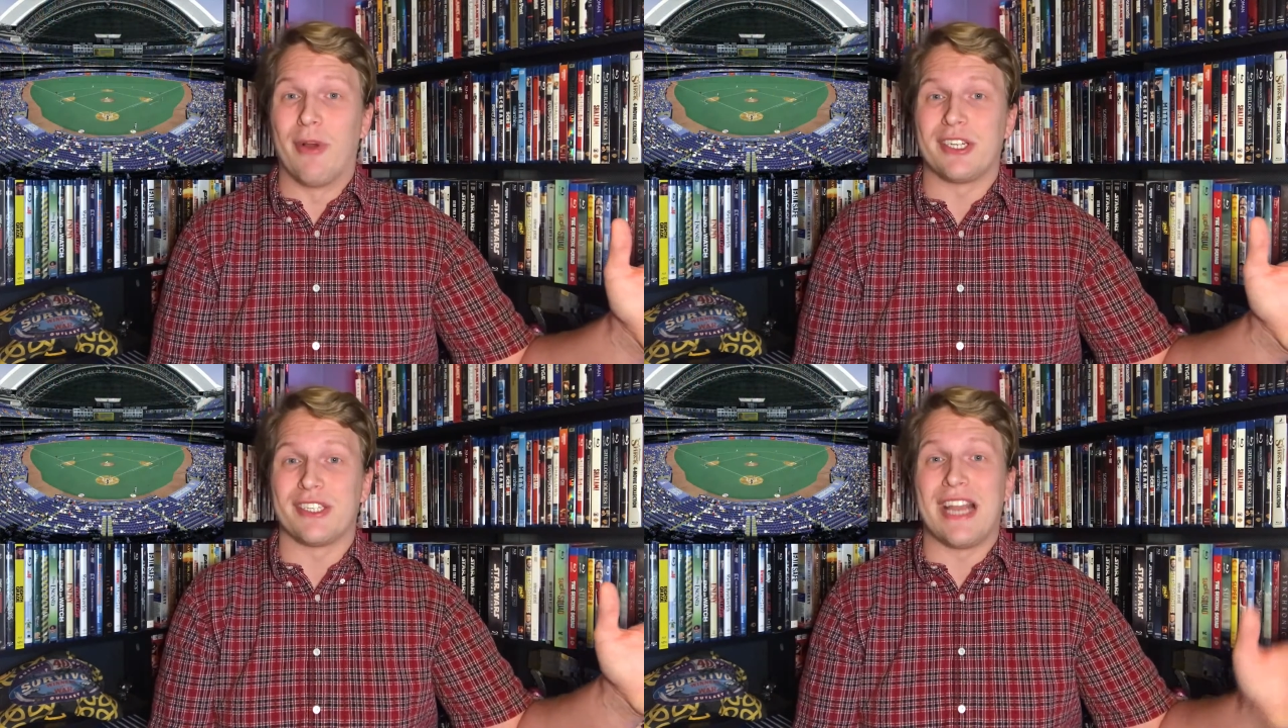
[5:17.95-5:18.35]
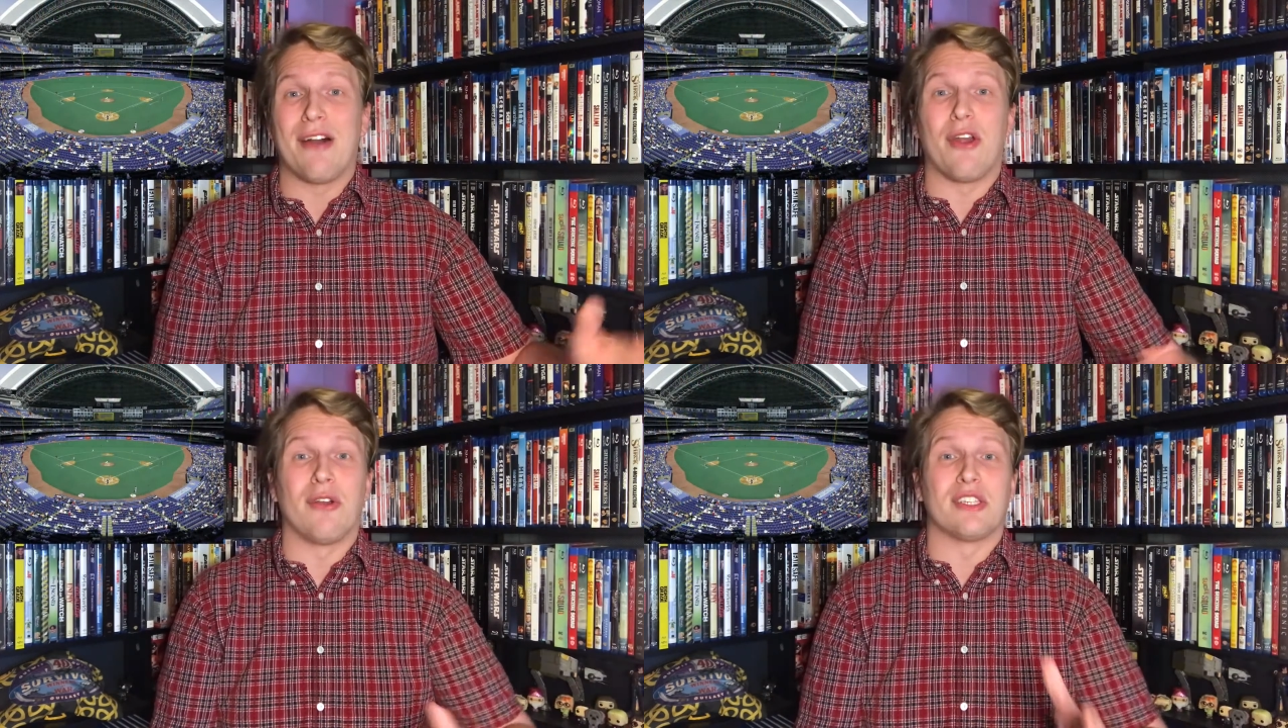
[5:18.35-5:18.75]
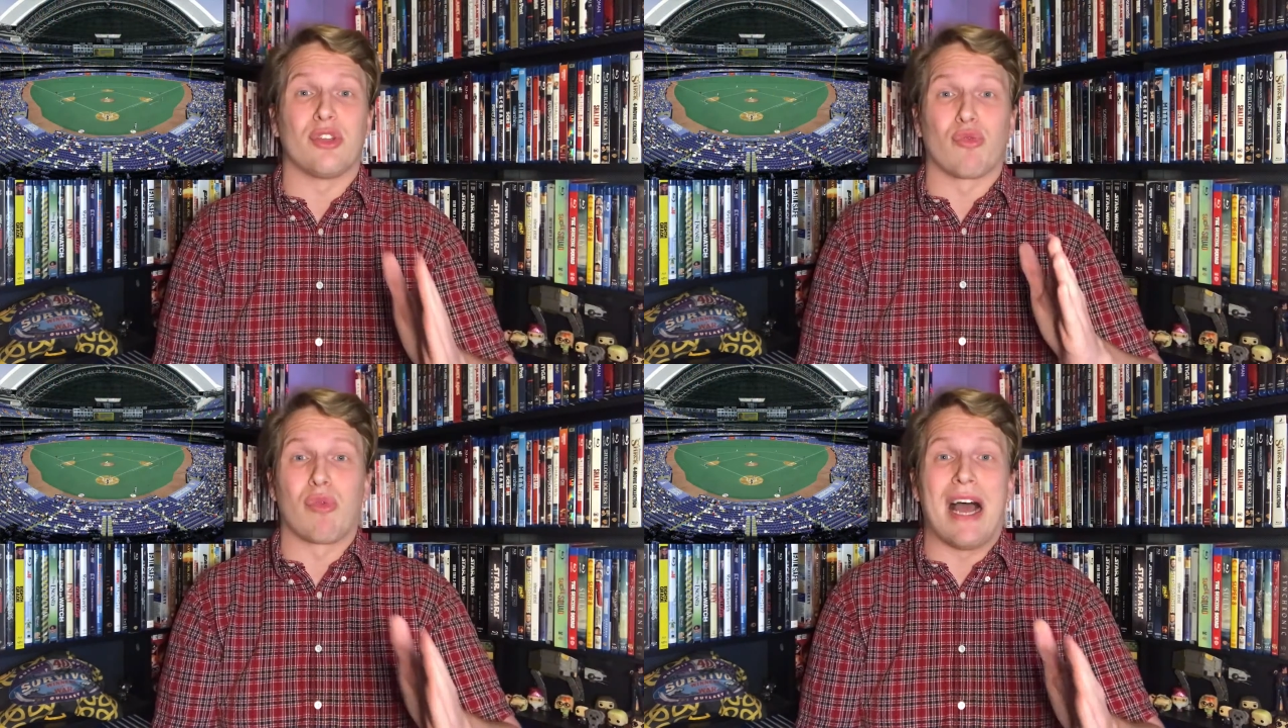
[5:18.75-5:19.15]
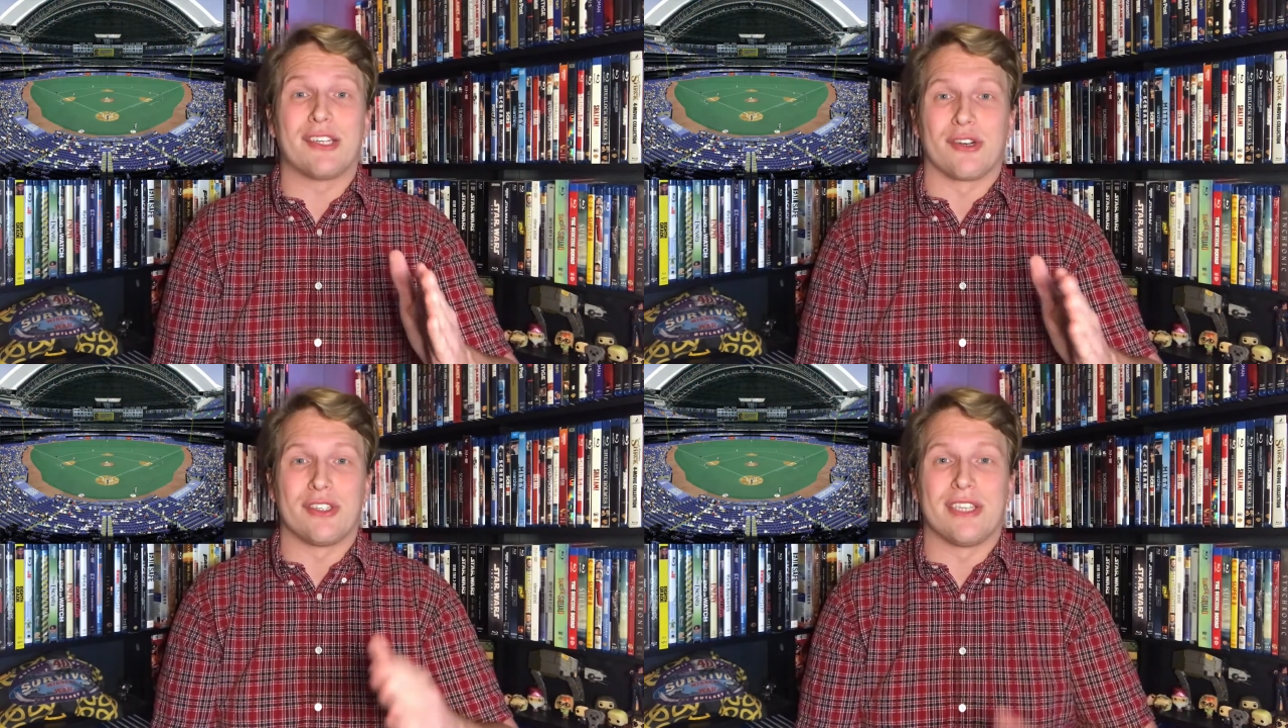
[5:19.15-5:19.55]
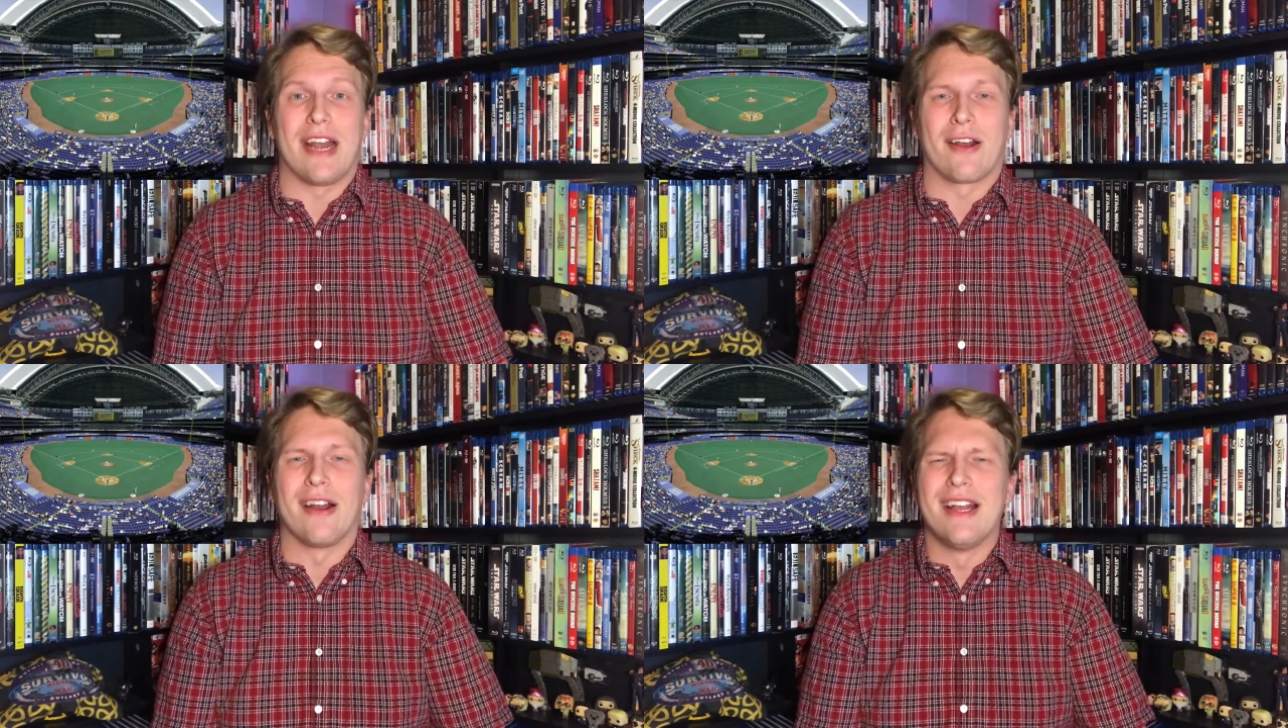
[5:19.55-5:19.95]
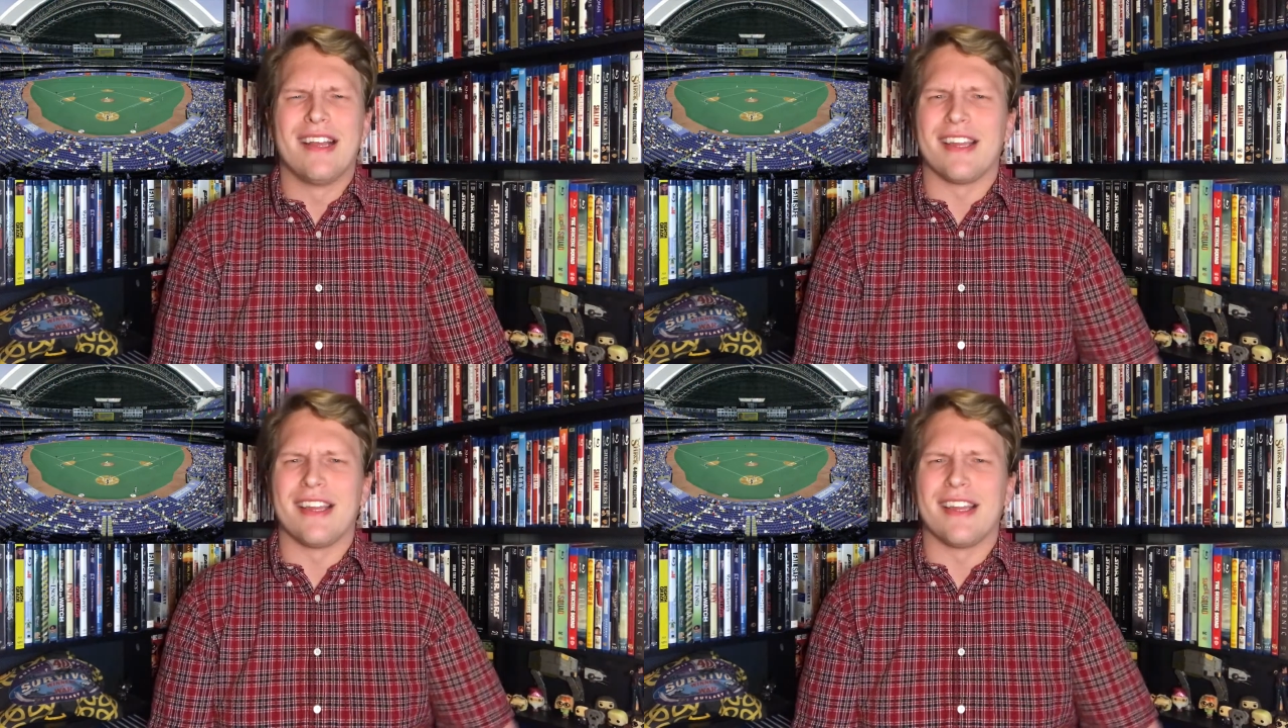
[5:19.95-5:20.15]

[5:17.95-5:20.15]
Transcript: which is now known as the Rogers Center.